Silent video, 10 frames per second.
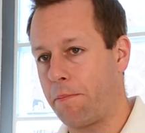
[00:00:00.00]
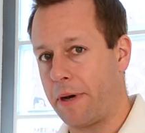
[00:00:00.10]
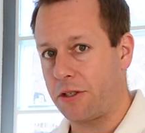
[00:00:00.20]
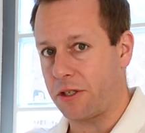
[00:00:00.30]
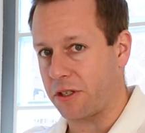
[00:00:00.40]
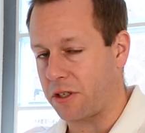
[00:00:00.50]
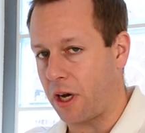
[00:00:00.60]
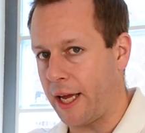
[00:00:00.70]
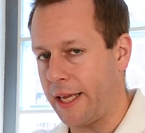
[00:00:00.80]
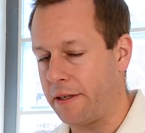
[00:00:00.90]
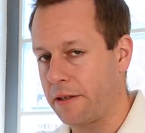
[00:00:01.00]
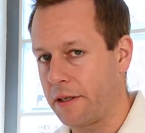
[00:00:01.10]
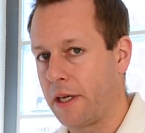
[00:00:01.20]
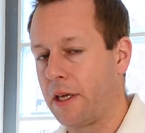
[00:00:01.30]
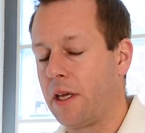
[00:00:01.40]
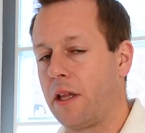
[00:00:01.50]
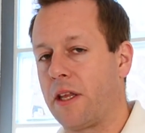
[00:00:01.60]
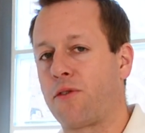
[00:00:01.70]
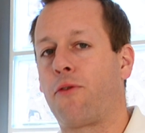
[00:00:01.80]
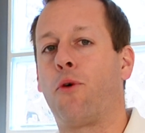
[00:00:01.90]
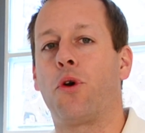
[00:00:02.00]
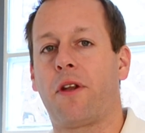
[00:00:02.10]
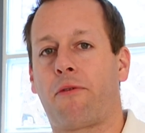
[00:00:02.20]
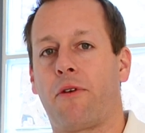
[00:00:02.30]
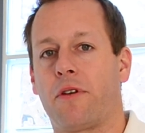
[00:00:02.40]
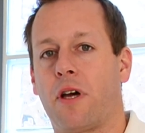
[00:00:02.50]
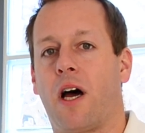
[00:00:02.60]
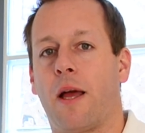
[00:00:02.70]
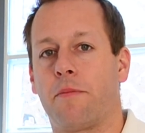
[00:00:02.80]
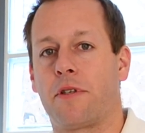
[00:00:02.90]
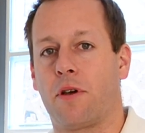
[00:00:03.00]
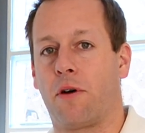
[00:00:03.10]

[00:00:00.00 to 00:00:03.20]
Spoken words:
Budget aside, there's 4 different types